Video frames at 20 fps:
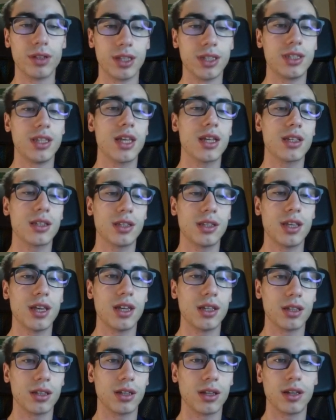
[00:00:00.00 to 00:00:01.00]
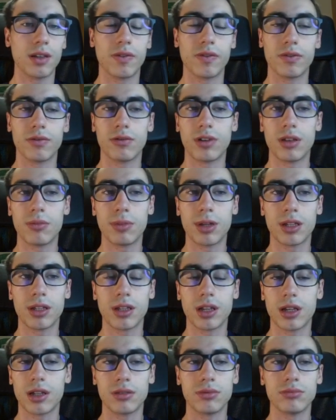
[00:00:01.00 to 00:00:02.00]
g6, yes, if white
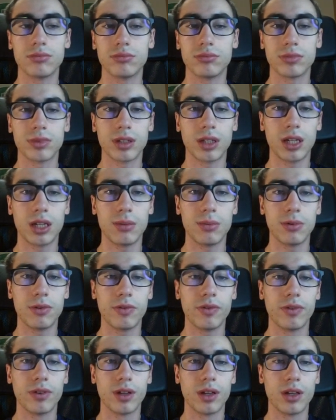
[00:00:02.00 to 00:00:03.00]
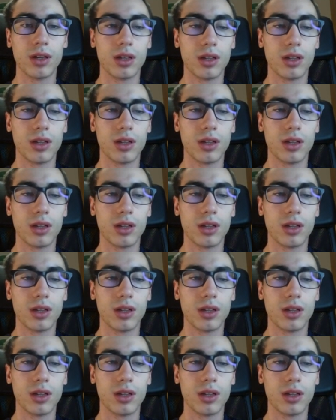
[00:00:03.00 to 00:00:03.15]
makes any move,